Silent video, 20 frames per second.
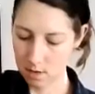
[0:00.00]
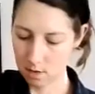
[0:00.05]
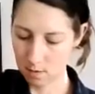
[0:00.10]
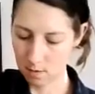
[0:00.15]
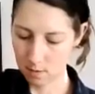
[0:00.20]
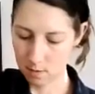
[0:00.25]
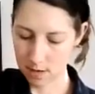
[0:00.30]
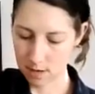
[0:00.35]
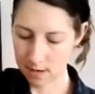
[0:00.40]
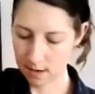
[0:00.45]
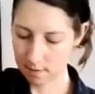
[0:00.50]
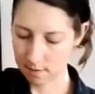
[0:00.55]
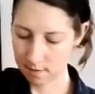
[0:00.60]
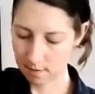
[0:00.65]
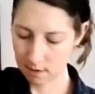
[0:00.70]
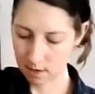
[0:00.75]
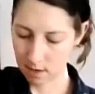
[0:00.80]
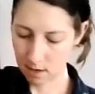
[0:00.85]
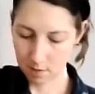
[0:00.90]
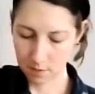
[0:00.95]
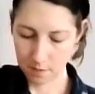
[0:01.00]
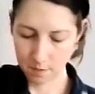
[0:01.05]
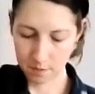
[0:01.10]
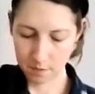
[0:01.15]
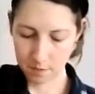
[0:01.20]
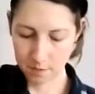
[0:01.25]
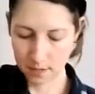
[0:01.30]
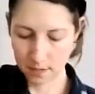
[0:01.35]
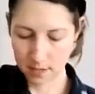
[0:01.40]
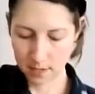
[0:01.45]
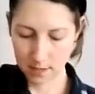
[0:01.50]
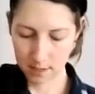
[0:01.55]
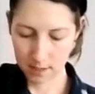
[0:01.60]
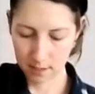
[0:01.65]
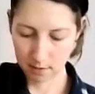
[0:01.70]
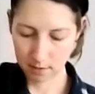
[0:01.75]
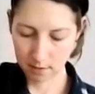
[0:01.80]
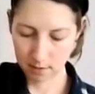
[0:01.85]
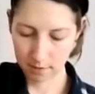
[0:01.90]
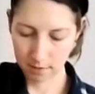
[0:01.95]
whatever your bin
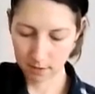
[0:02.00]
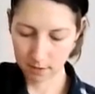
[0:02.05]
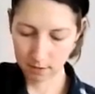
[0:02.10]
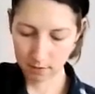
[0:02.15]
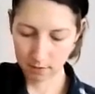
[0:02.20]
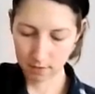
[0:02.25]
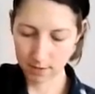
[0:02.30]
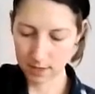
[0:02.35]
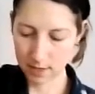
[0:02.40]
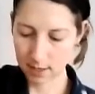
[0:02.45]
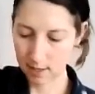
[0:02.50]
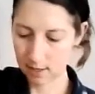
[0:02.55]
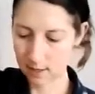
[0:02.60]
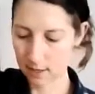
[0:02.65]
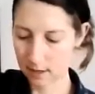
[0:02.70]
is filled with.